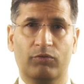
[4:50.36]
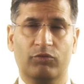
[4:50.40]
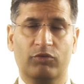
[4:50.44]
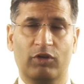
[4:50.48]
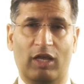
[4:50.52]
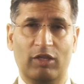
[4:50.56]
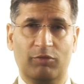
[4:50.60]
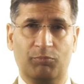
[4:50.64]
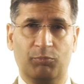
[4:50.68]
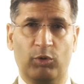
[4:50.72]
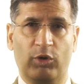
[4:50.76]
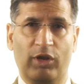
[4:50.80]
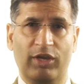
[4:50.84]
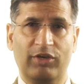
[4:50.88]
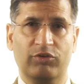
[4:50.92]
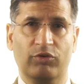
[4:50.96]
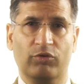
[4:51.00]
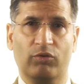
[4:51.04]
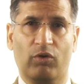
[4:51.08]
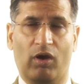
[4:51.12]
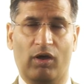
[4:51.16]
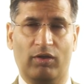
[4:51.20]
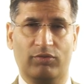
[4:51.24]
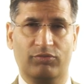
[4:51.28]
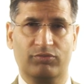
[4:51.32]
transportation
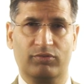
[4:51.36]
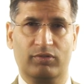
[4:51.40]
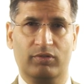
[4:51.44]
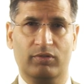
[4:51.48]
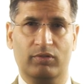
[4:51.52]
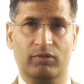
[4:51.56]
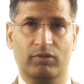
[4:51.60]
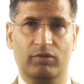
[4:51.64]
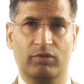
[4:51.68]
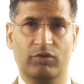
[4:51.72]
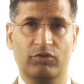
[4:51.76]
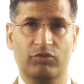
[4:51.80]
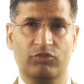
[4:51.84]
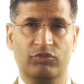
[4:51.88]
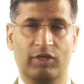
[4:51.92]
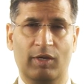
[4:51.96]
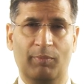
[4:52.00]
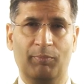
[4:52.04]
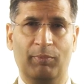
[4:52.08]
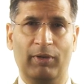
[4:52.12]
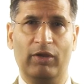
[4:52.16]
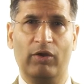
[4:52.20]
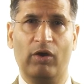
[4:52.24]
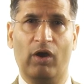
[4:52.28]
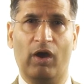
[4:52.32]
cost,
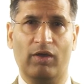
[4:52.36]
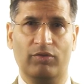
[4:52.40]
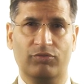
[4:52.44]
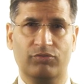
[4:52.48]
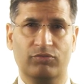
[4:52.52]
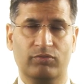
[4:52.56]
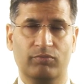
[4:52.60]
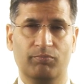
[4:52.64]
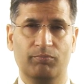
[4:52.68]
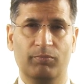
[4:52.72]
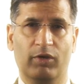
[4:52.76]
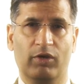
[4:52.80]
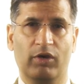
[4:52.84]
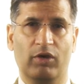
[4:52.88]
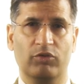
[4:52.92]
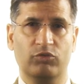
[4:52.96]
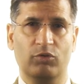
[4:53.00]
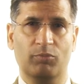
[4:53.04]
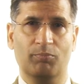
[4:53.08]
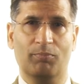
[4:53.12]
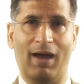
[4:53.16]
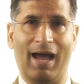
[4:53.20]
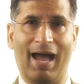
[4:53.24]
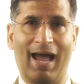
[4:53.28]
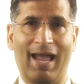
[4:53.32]
shipping cost, because
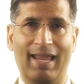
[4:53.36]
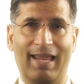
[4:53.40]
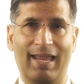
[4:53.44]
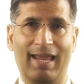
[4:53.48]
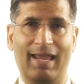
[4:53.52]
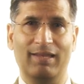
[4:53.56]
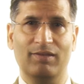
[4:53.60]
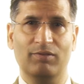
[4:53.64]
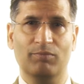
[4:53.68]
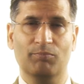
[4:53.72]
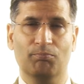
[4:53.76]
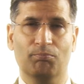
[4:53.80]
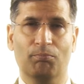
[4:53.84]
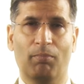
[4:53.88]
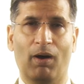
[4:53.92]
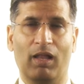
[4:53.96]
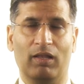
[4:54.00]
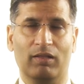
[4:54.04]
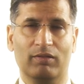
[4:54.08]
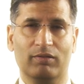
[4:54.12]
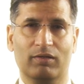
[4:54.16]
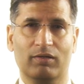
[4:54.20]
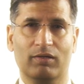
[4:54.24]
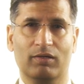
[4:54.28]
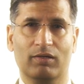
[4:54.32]
you buy in
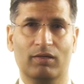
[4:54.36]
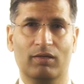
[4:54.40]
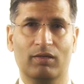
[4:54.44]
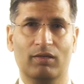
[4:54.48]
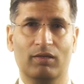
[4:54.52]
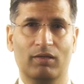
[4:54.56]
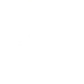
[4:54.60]
bulk.